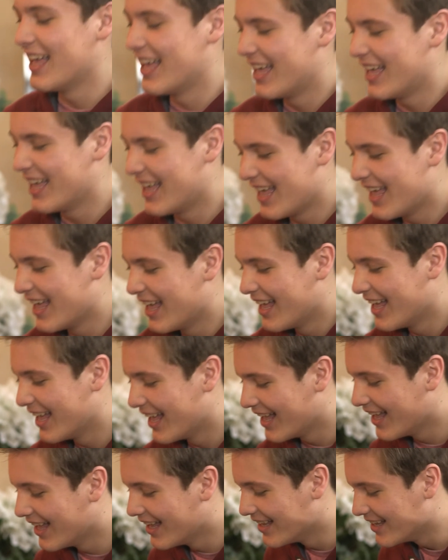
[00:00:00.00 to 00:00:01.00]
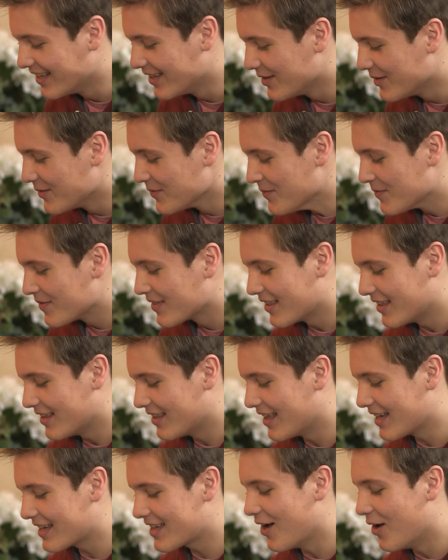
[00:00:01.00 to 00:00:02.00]
got so much more
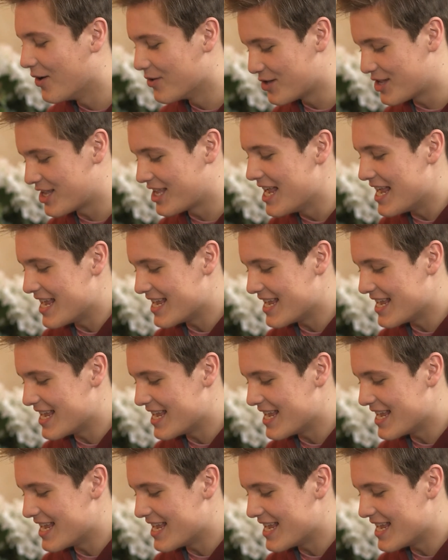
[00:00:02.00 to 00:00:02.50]
flexibility with a